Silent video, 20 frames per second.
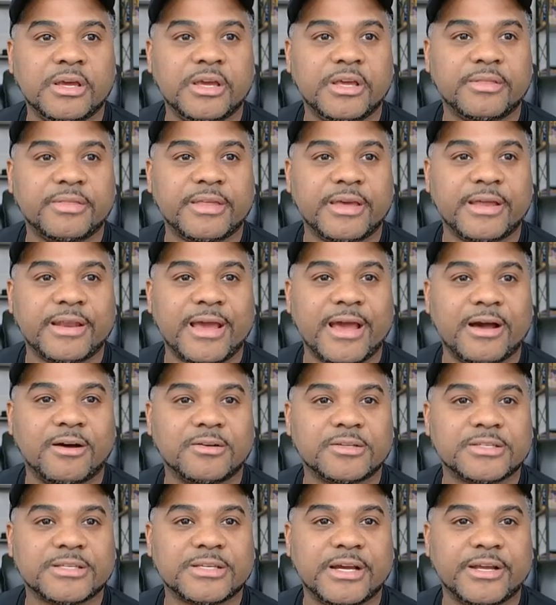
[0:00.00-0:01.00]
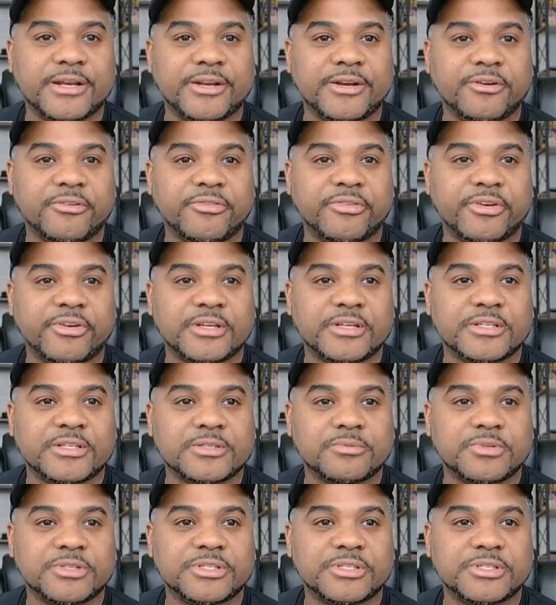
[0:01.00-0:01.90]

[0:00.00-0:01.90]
hit that outside interface,